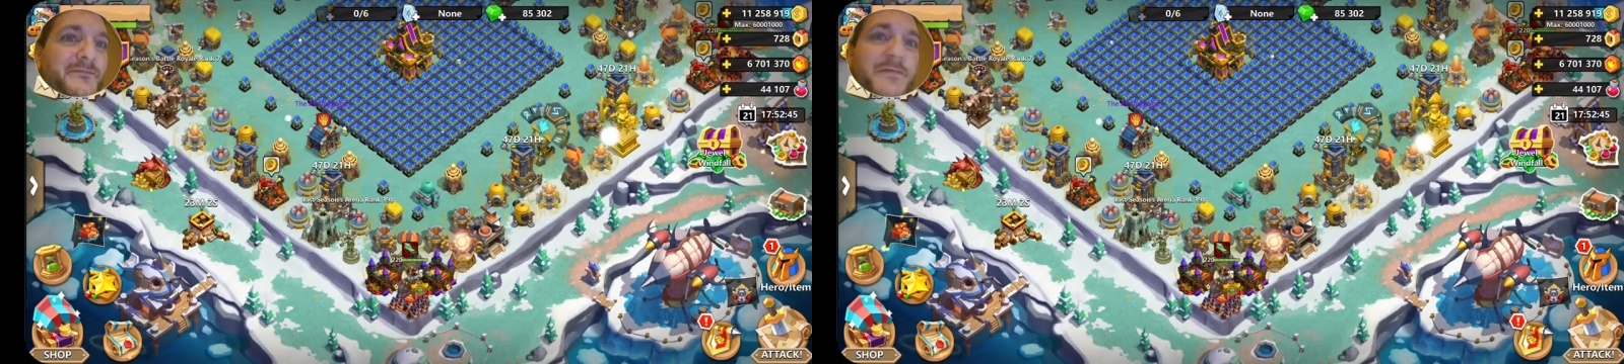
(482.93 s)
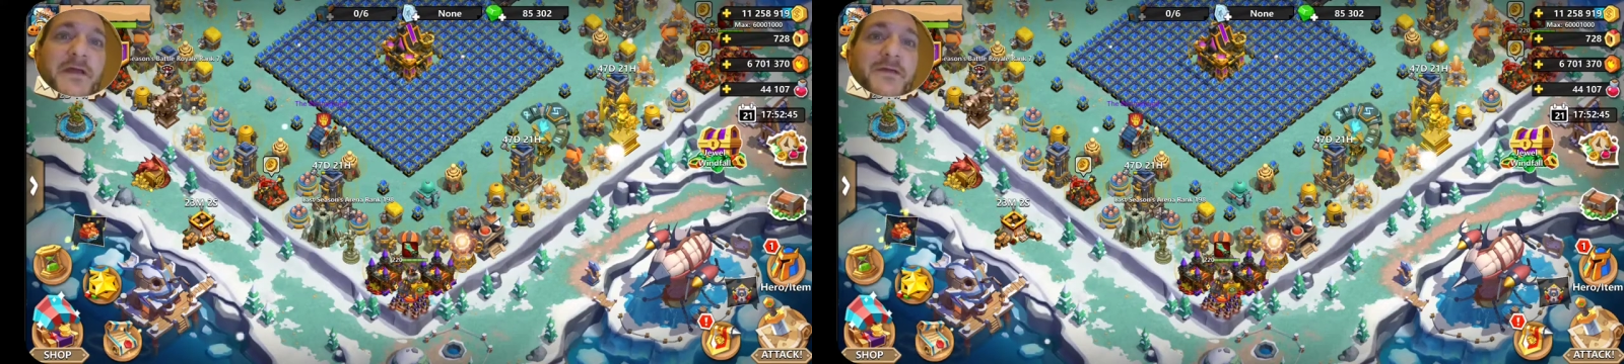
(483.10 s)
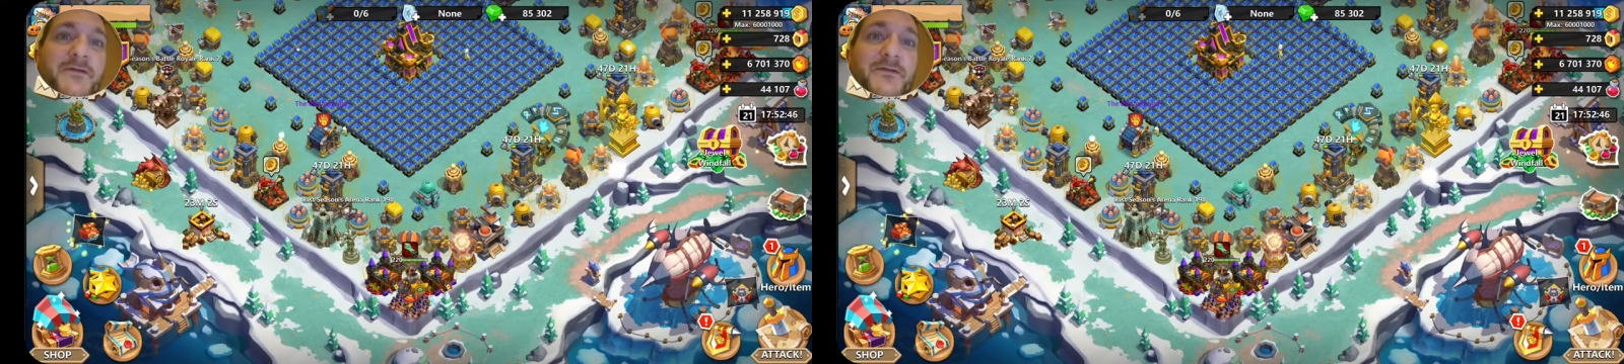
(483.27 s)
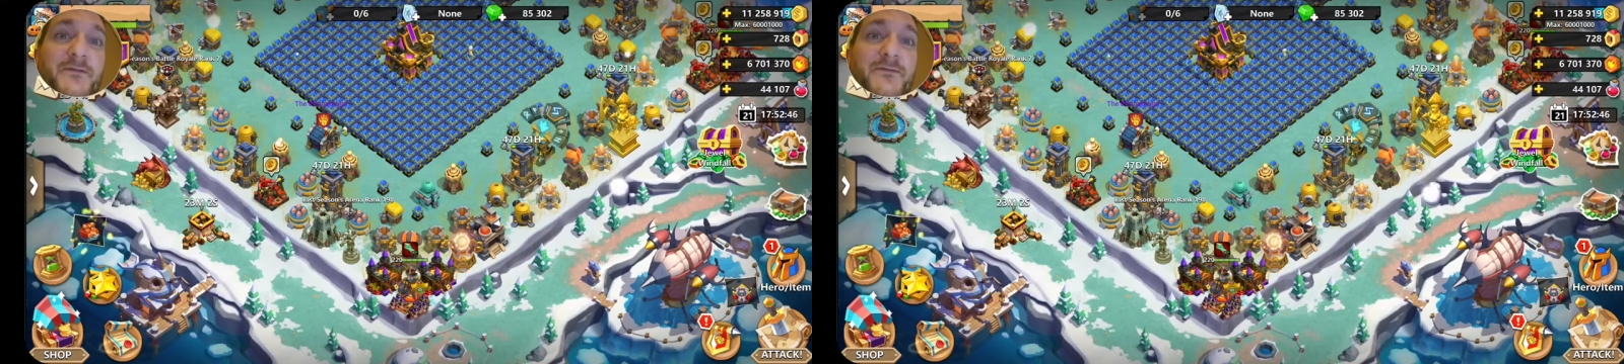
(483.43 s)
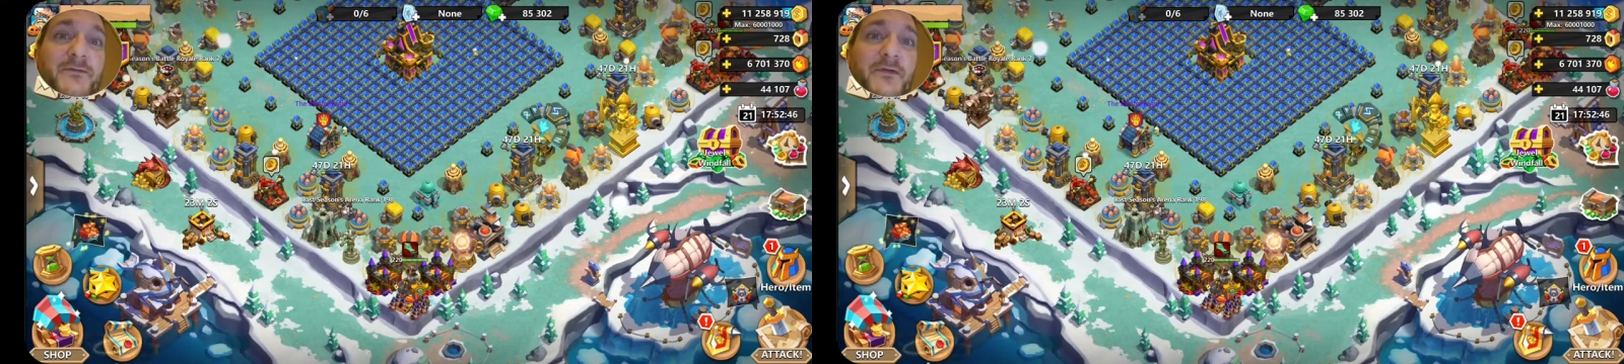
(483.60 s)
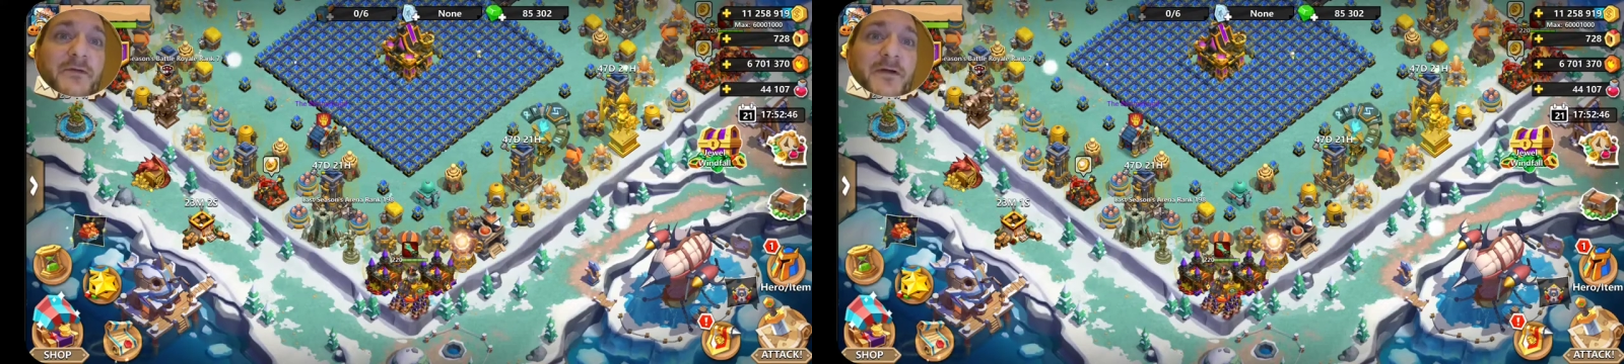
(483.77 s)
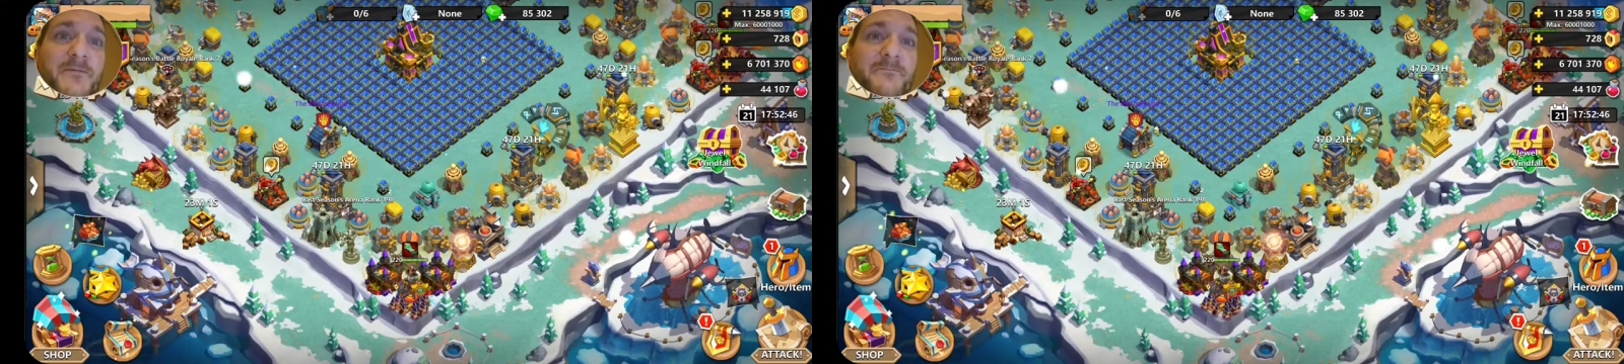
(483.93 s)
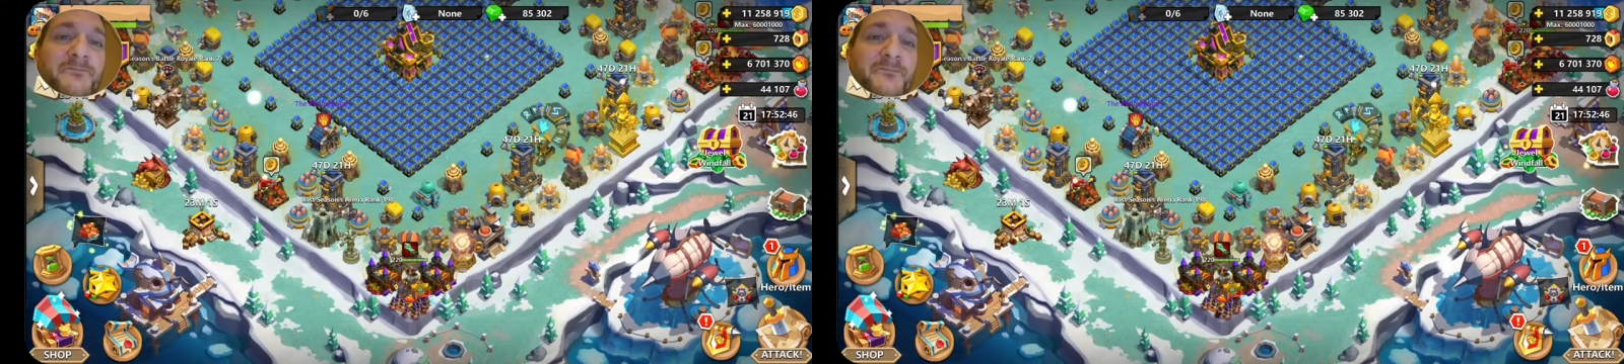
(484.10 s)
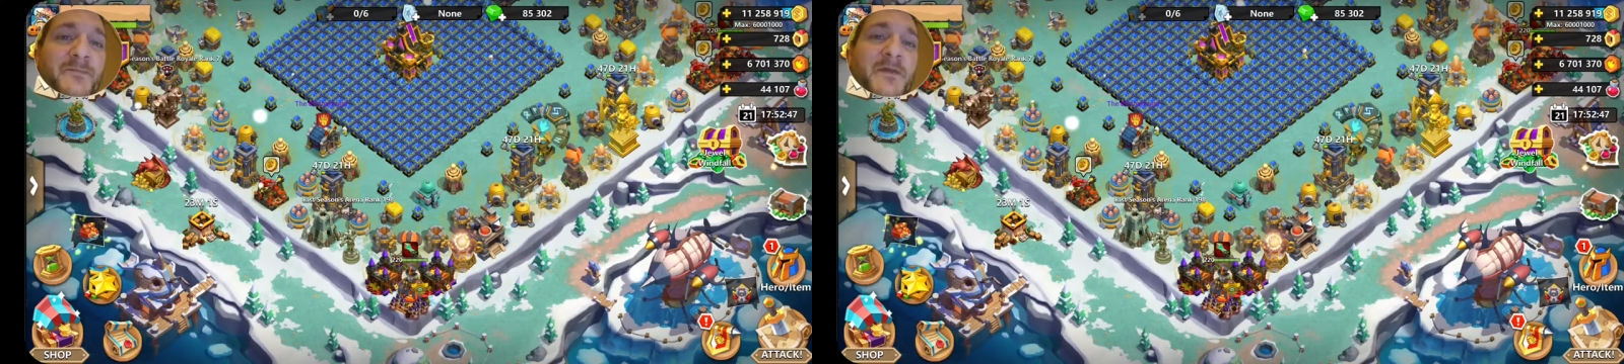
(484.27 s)
actually show up.
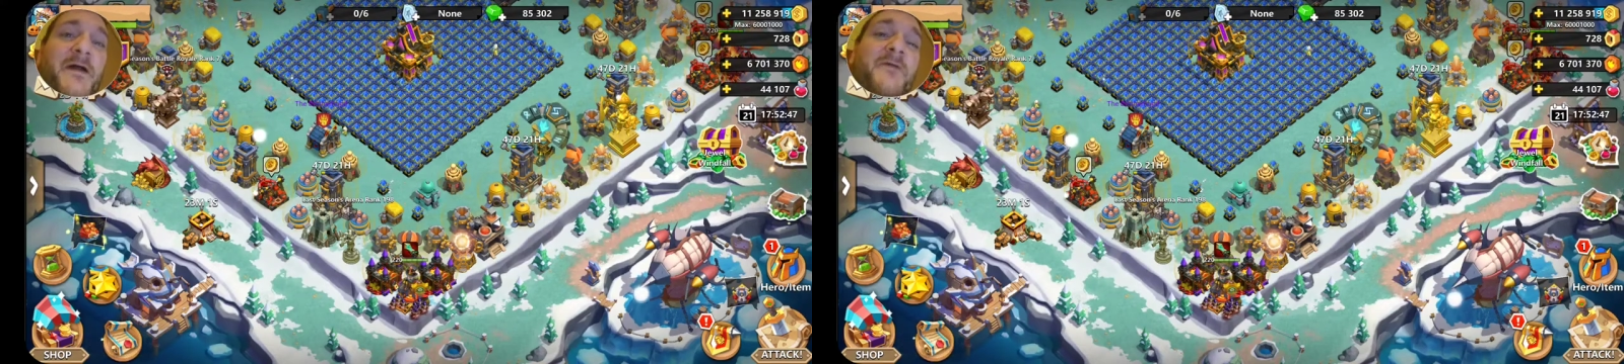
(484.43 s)
I